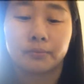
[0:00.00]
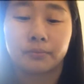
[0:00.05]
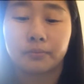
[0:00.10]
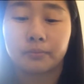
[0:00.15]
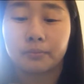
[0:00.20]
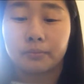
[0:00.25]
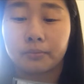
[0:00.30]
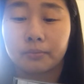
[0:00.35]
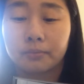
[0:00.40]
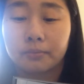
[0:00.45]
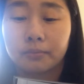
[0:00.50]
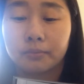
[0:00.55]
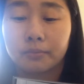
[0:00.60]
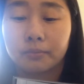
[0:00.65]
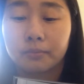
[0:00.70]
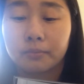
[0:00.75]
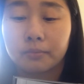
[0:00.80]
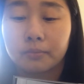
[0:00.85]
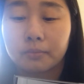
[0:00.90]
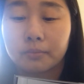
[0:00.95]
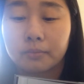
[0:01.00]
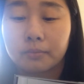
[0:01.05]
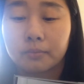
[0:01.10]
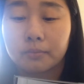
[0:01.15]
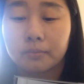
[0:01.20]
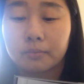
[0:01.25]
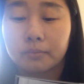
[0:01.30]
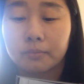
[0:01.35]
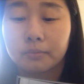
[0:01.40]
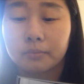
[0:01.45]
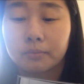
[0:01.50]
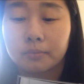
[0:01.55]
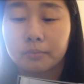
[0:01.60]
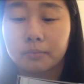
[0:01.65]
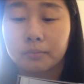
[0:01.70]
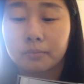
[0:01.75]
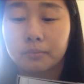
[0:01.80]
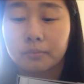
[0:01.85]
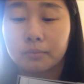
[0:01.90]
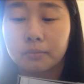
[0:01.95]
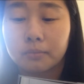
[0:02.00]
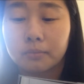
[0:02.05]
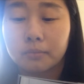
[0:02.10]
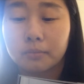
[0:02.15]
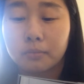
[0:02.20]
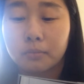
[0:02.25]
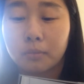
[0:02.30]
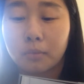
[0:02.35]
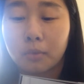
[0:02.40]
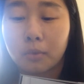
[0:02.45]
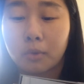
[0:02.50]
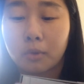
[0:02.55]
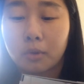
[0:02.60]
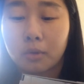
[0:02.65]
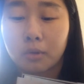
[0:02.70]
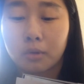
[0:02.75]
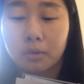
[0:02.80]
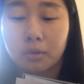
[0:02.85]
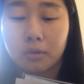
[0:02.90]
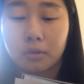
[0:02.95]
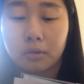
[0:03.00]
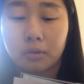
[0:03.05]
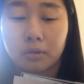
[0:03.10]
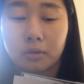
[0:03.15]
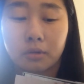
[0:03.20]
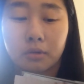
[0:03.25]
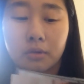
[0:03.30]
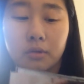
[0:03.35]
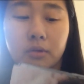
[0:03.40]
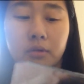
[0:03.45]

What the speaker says: [no speech]